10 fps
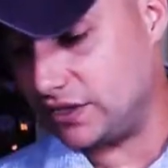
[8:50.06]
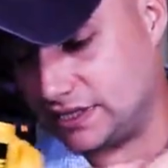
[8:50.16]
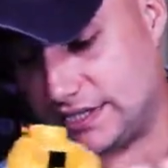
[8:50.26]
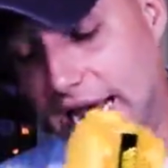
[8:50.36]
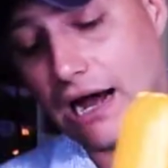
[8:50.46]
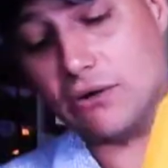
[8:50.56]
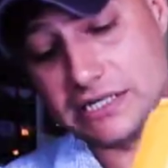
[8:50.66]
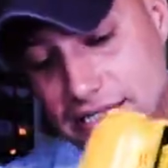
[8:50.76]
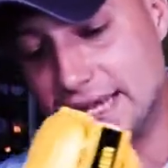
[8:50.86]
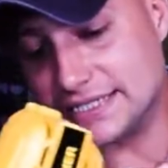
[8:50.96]
this now
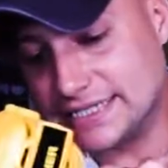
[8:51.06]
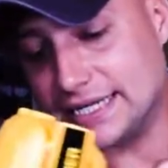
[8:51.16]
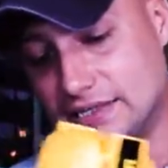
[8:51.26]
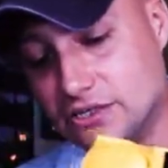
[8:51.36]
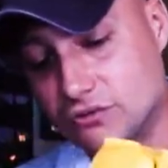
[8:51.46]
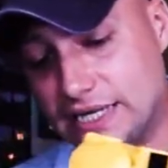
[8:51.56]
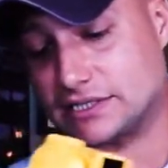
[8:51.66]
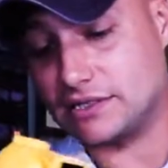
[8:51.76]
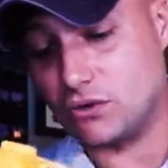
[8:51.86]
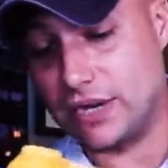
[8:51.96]
and get it the
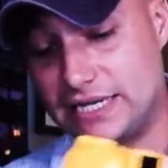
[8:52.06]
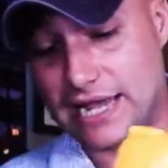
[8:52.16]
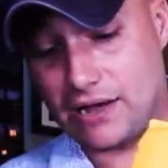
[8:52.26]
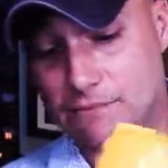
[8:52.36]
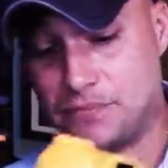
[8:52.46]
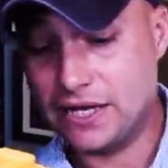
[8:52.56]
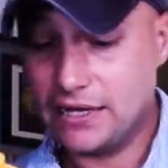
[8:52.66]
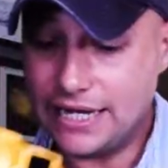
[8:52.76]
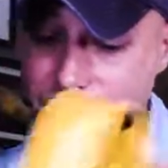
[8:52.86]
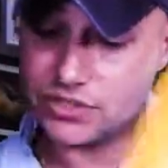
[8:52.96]
rest of the way down.
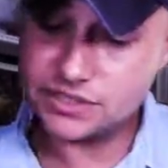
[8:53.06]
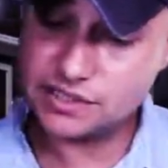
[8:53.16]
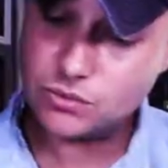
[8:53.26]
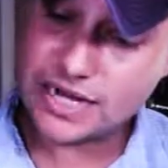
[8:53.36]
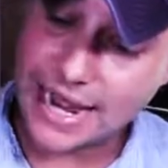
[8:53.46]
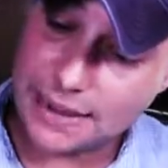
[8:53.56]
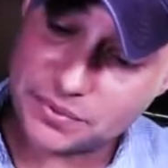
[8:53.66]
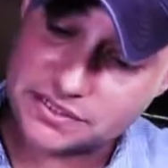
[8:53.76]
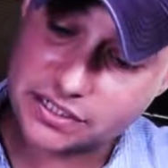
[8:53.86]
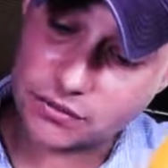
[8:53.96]
And you can see what
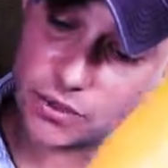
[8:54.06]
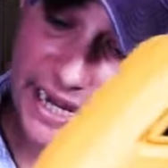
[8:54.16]
happens here when